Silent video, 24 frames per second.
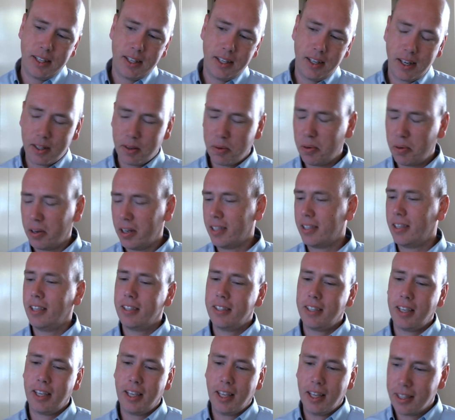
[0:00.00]
I don't want to
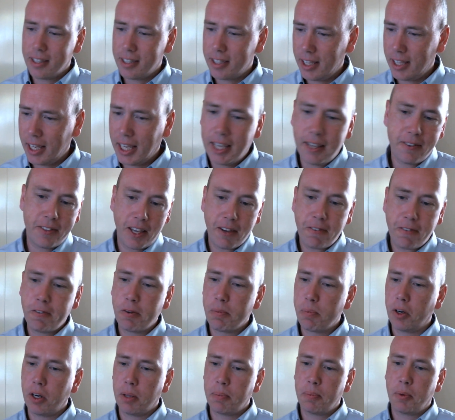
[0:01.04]
say it enslaves
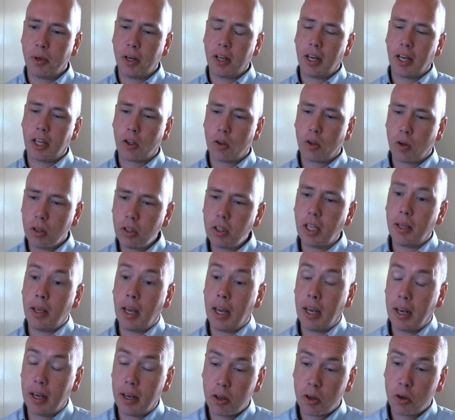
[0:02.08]
everybody, but it
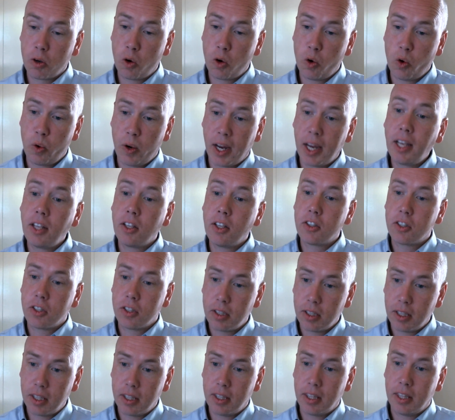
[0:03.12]
creates